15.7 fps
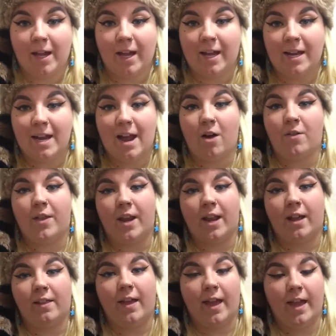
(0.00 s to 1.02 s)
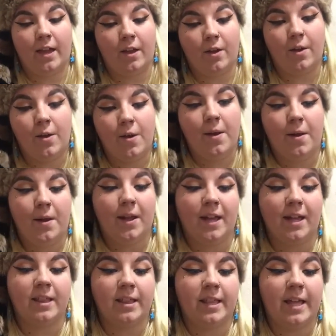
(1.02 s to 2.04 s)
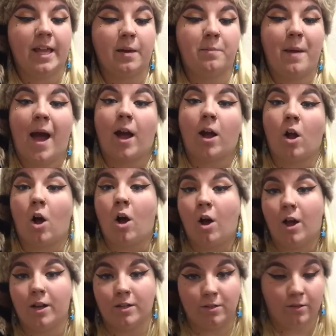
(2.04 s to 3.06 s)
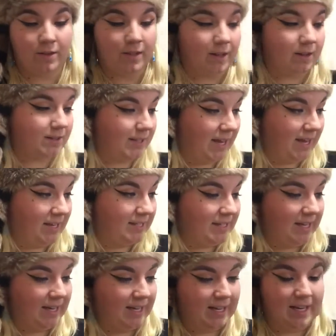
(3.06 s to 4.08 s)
And now that I like can think back on 2018,